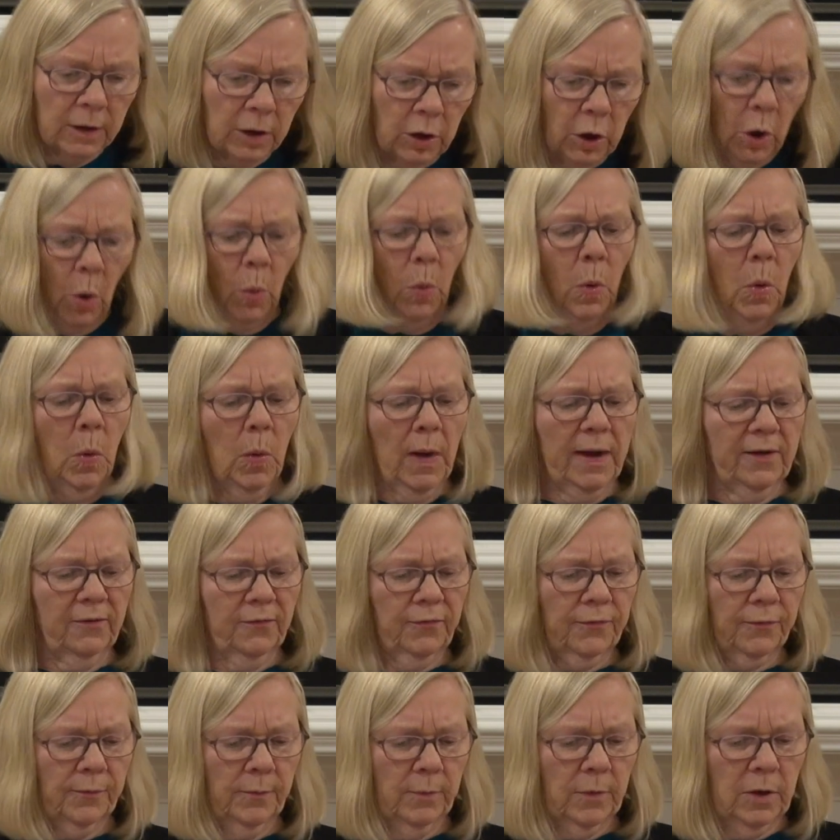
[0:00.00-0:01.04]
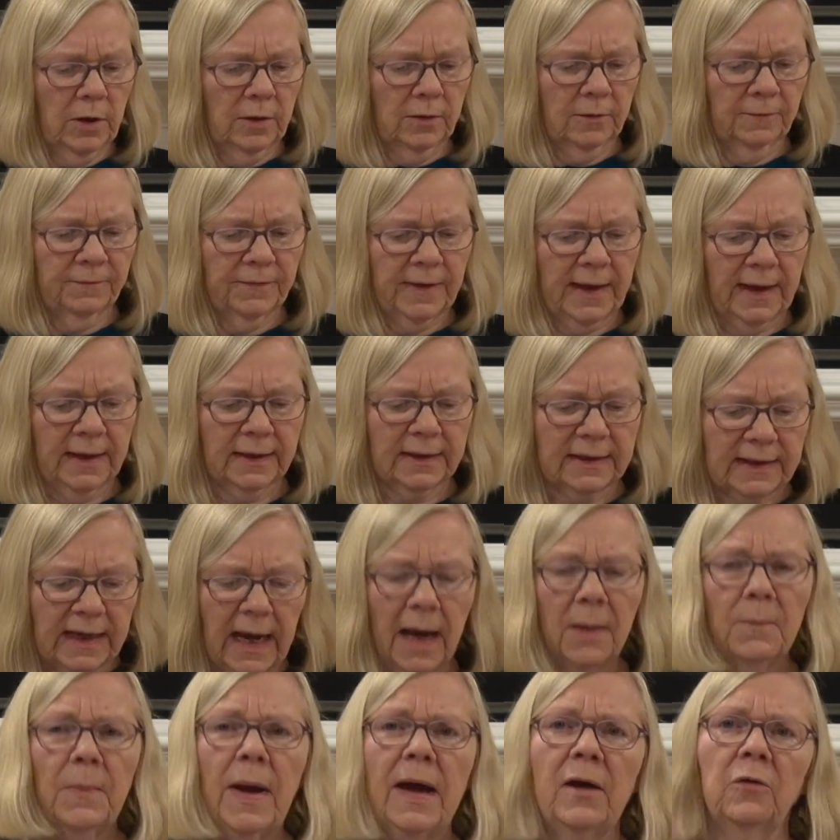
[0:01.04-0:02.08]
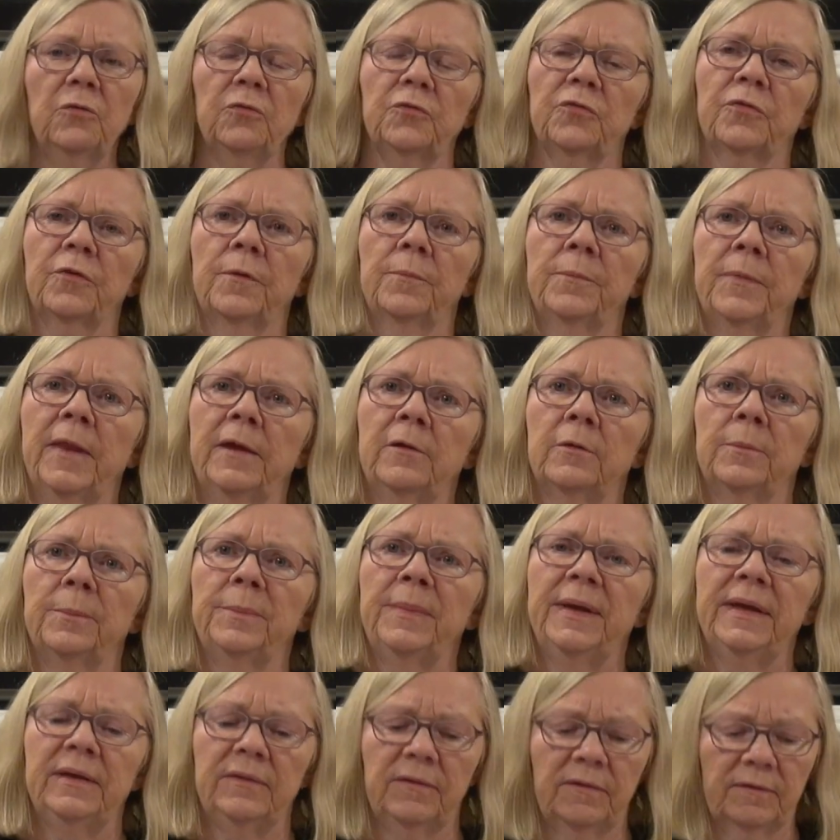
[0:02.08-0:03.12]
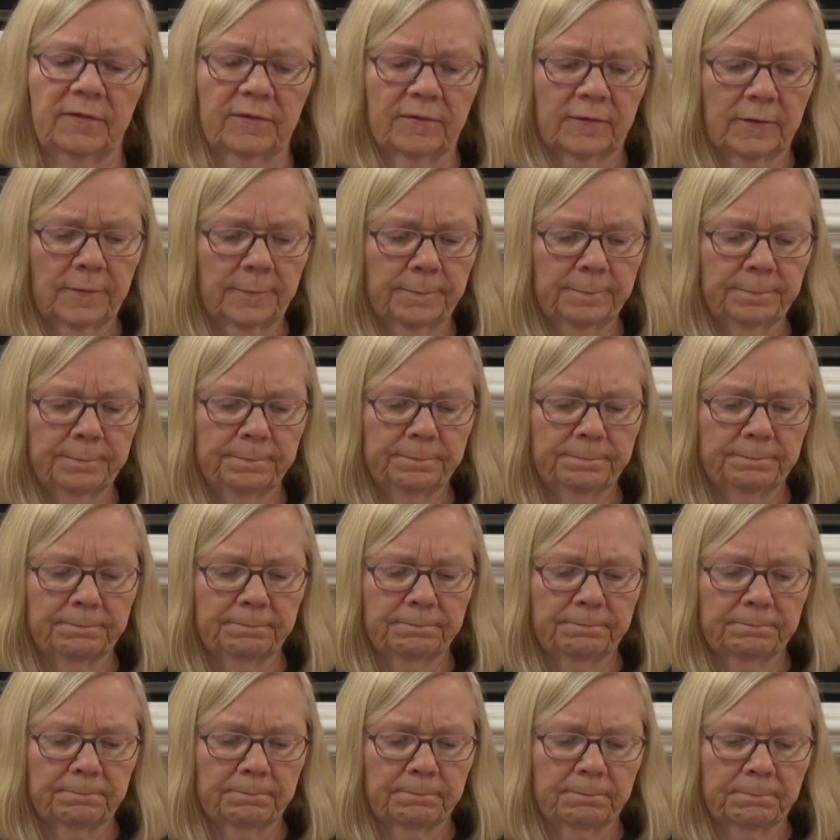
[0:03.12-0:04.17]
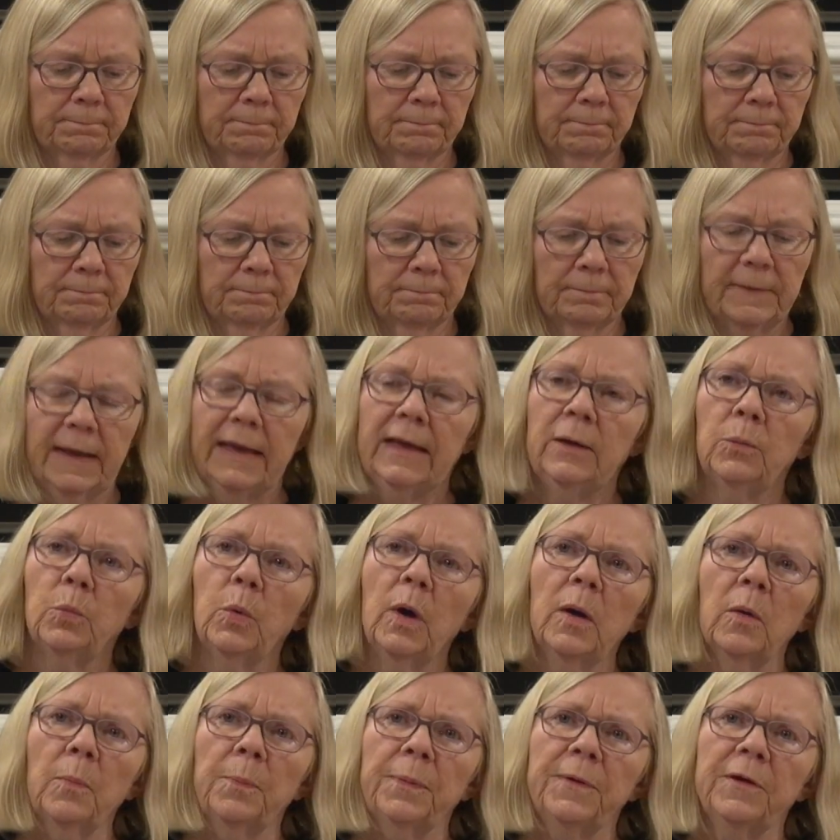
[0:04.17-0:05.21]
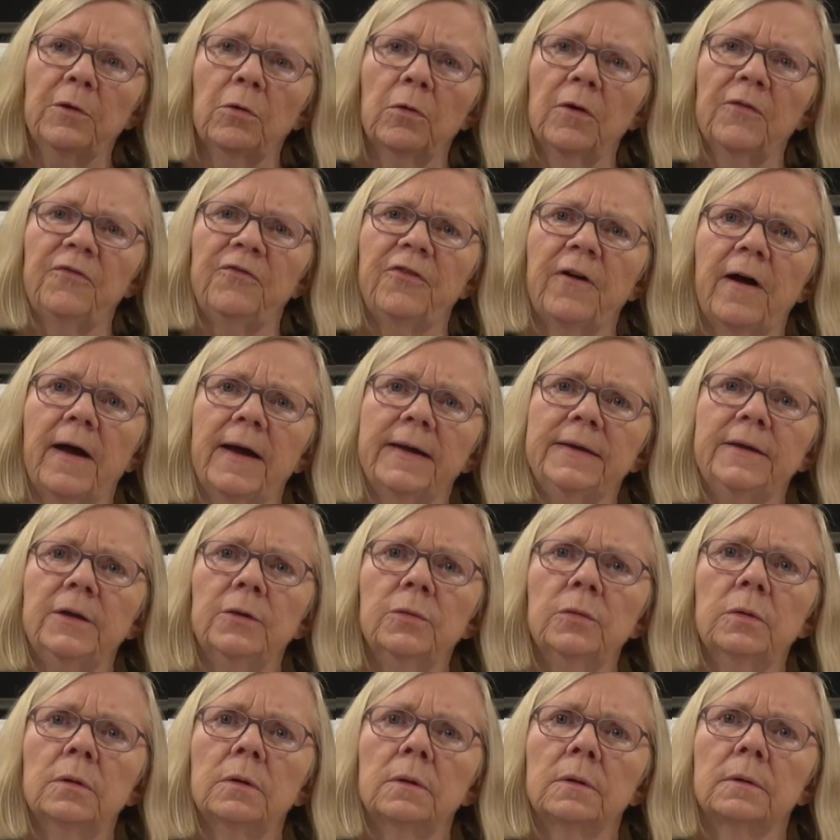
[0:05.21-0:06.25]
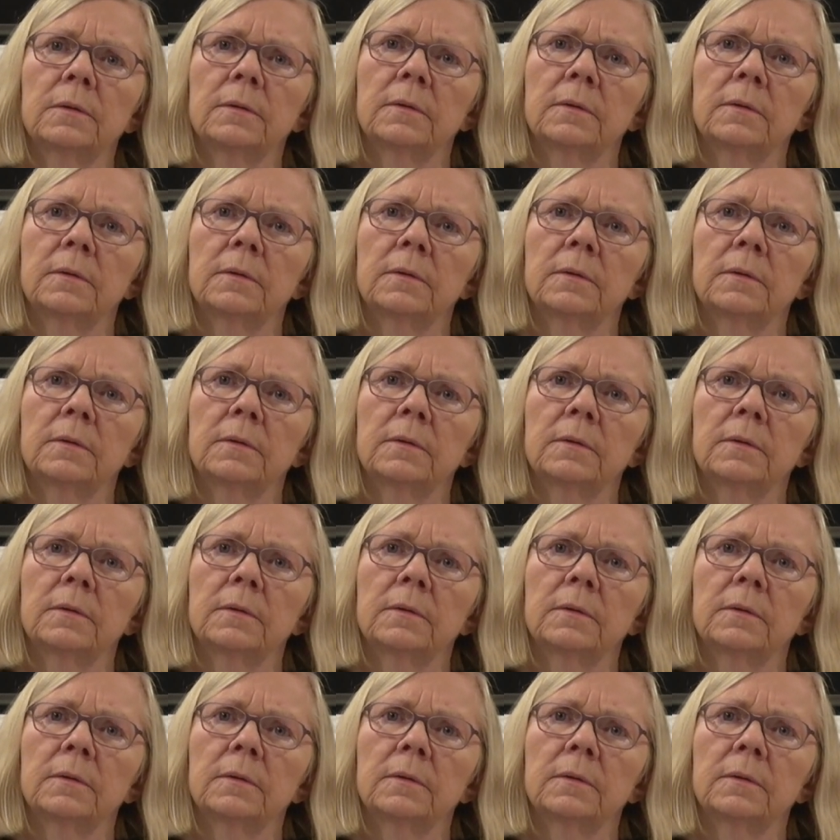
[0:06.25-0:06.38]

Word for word: go away from all of that. Come out from their midst. He will purify you.